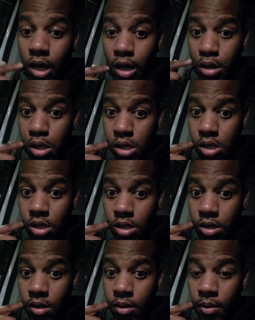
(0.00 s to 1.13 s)
us
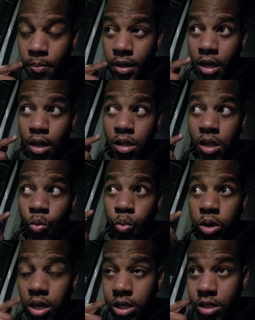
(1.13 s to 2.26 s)
because if
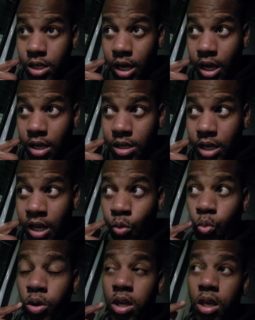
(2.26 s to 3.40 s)
we can change and
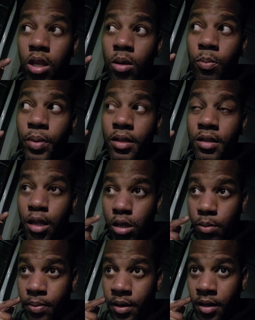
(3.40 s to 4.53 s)
if we can be
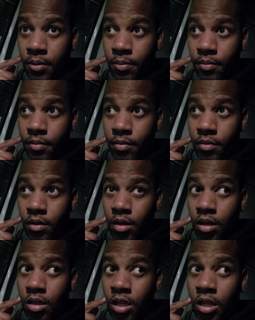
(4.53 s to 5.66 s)
disciplined,
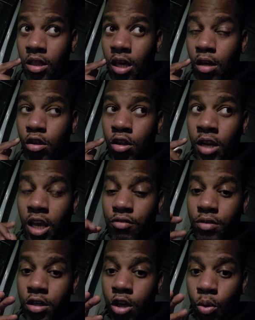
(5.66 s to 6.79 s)
then things are
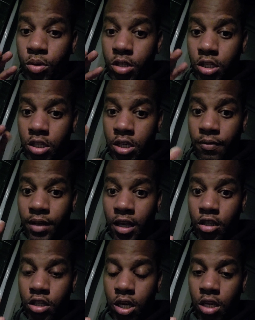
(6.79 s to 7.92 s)
naturally going to shift
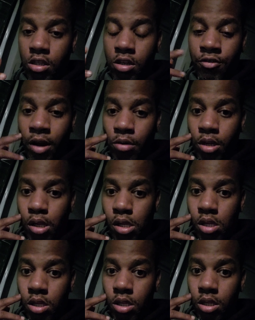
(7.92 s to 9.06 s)
and change around us.